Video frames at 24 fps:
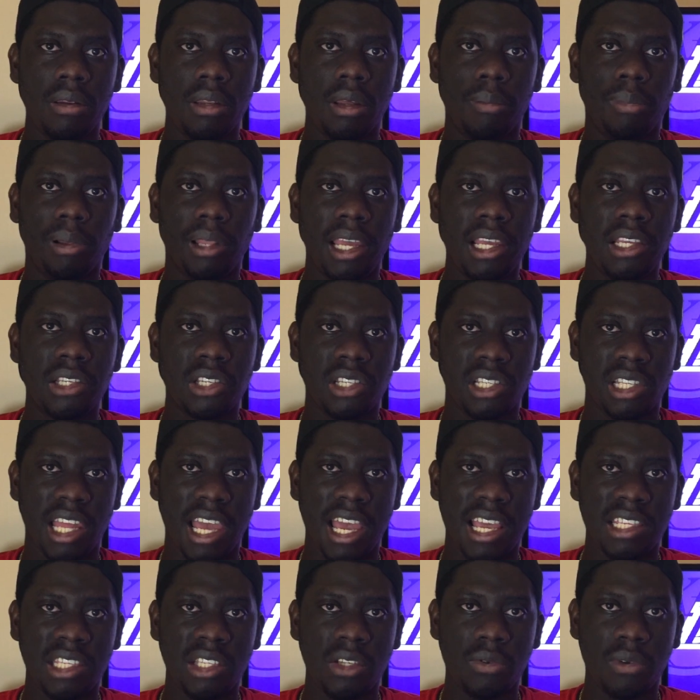the Blazers'
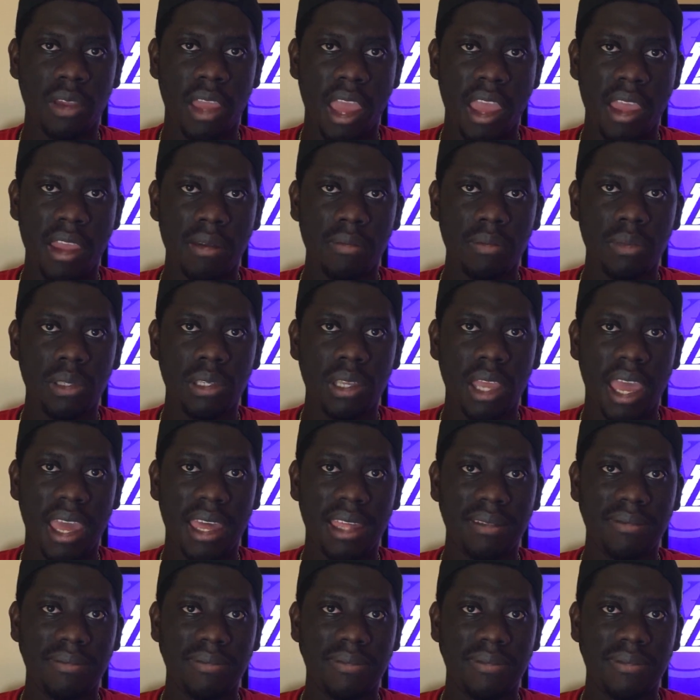last 2 games,
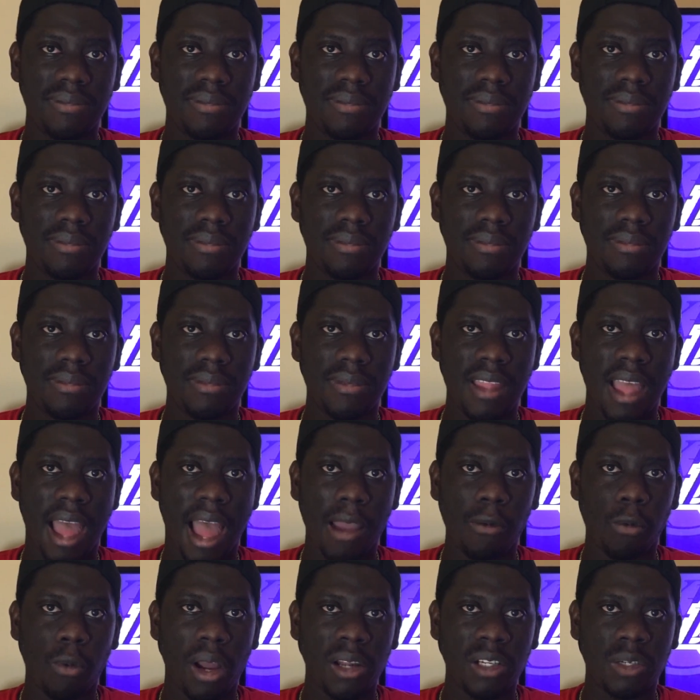and
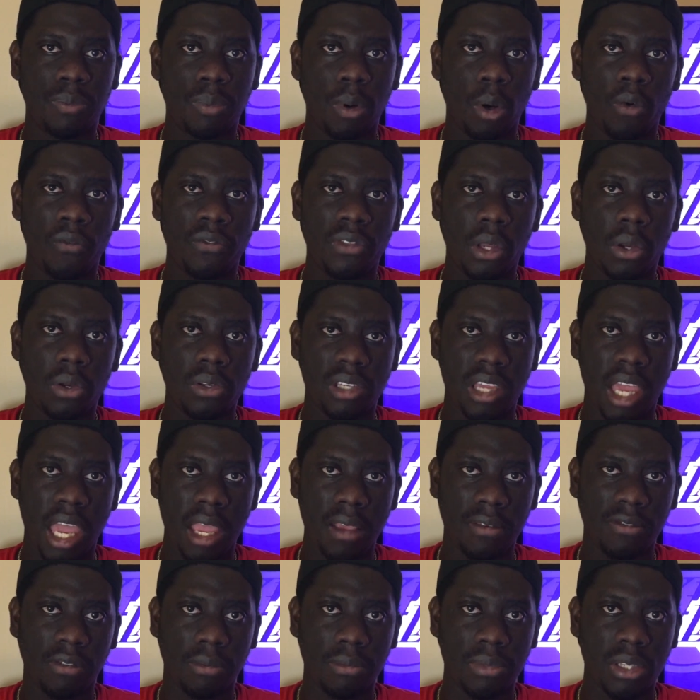I watched both those
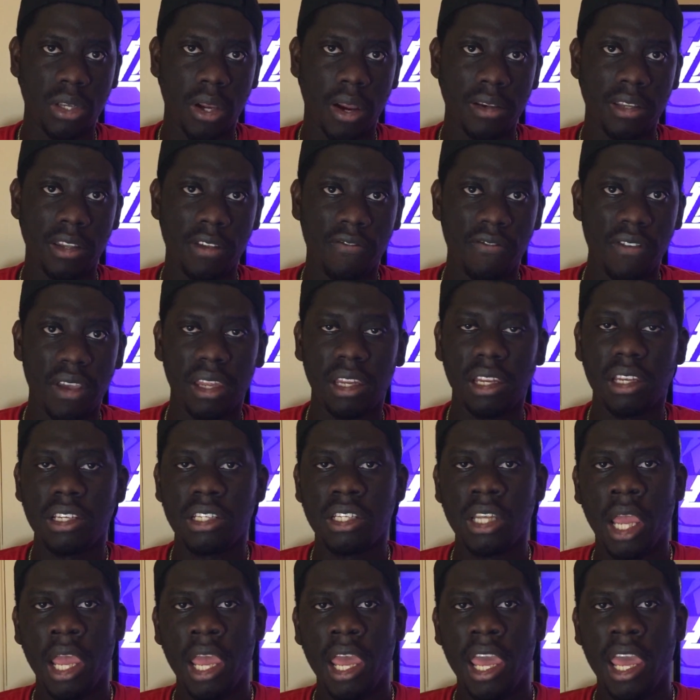games from start to finish,